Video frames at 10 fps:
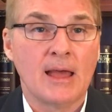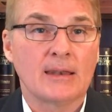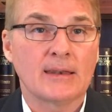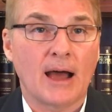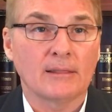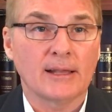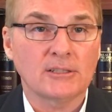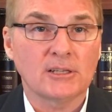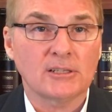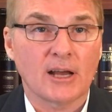Now
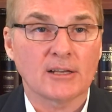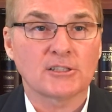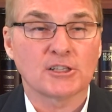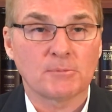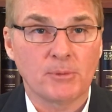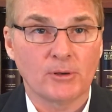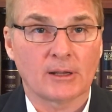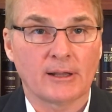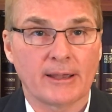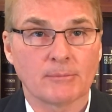let's discuss disputed
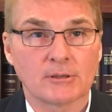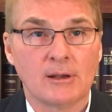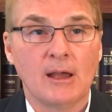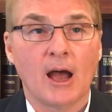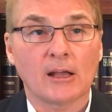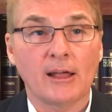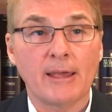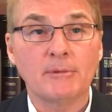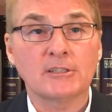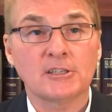claims. A
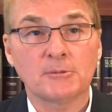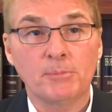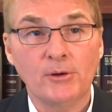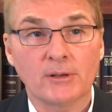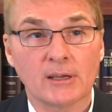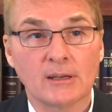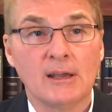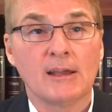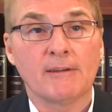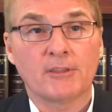claim is disputed
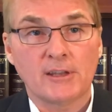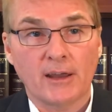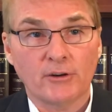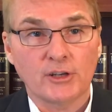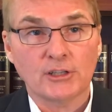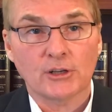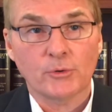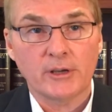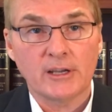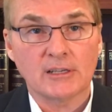if the debtor
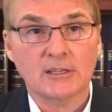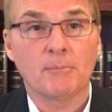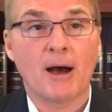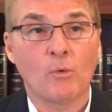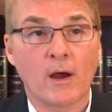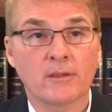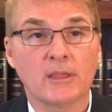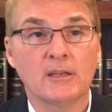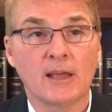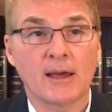disagrees about whether
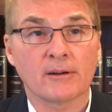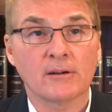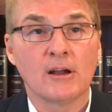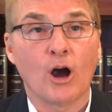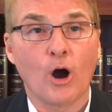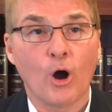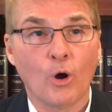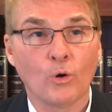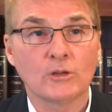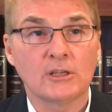the debtor
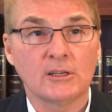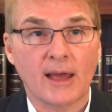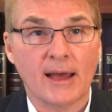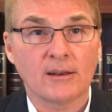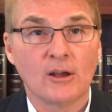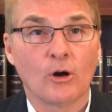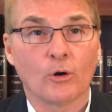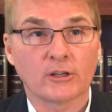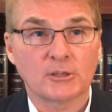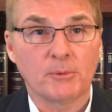owes the debt
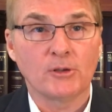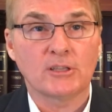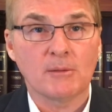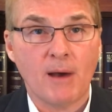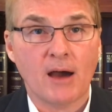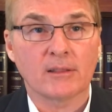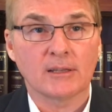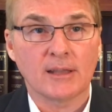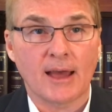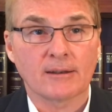or disputes the amount of
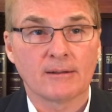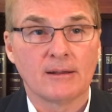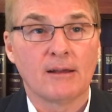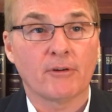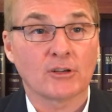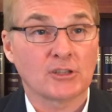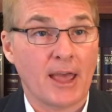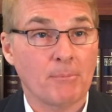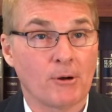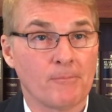the debt. For
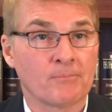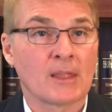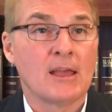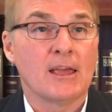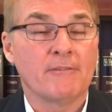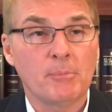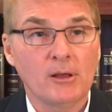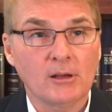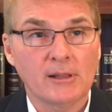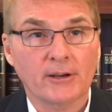example, if a
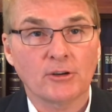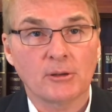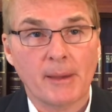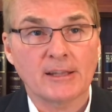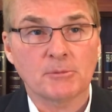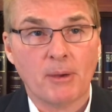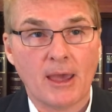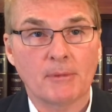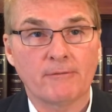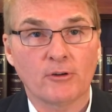bill collector demands
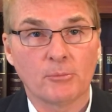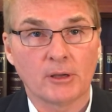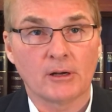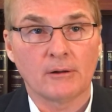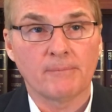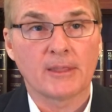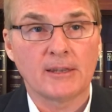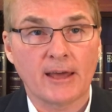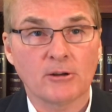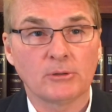payment for a bill the
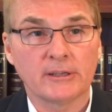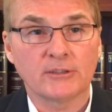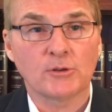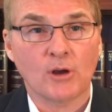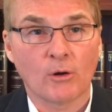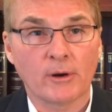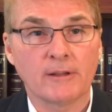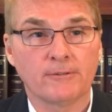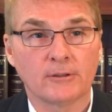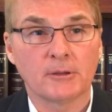debtor believes was
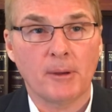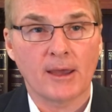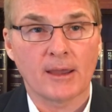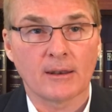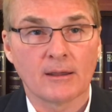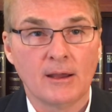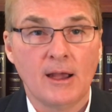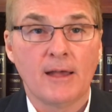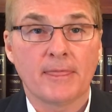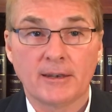already fully paid,
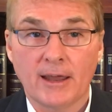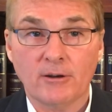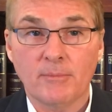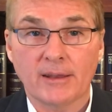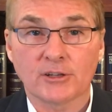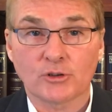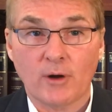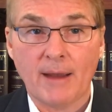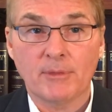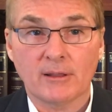the debtor may
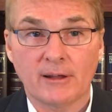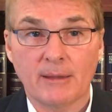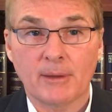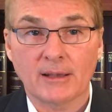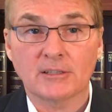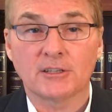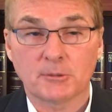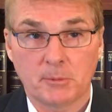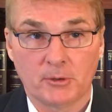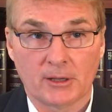describe the claim as
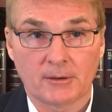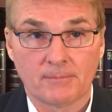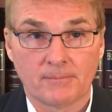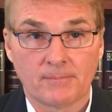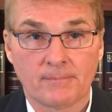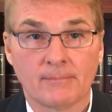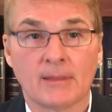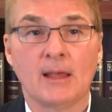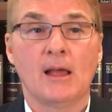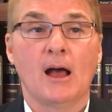disputed.
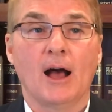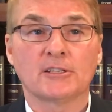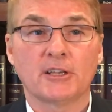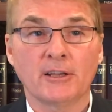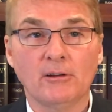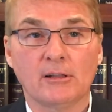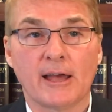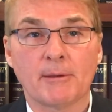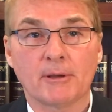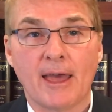A single
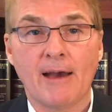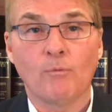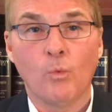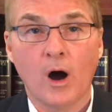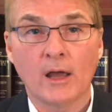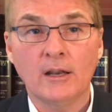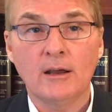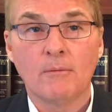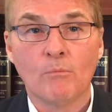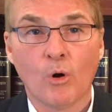claim can have one,
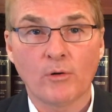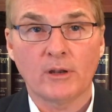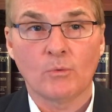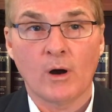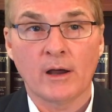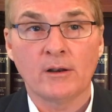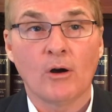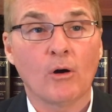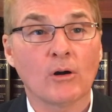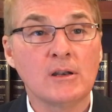more than one,
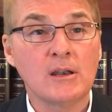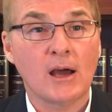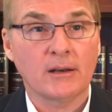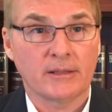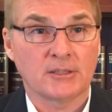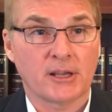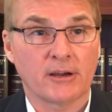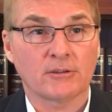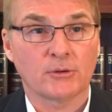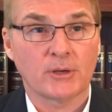or none of these
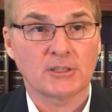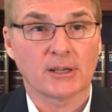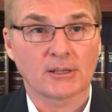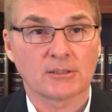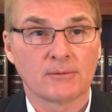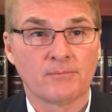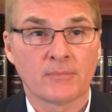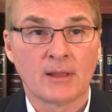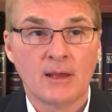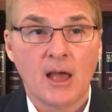characteristics.
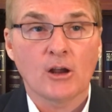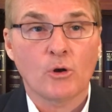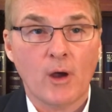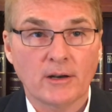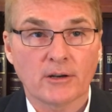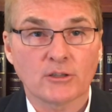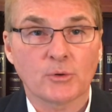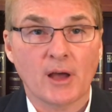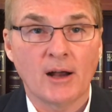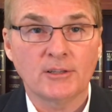Creditors
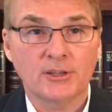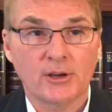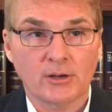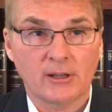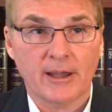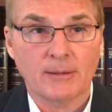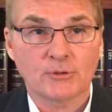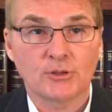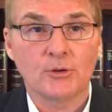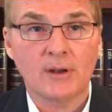with unsecured
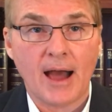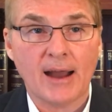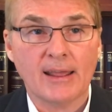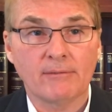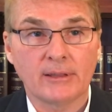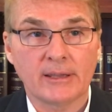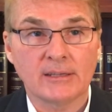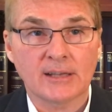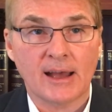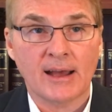claims do not have
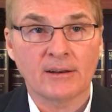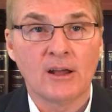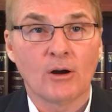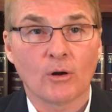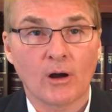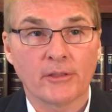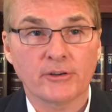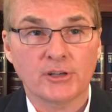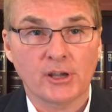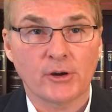liens on or other
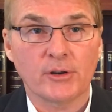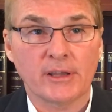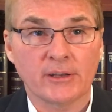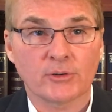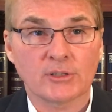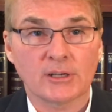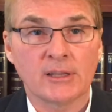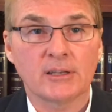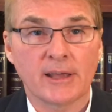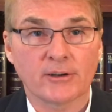security interest
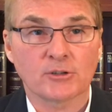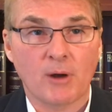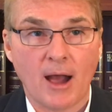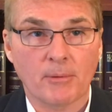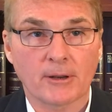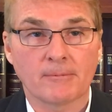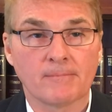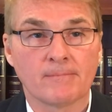in the debtor's property.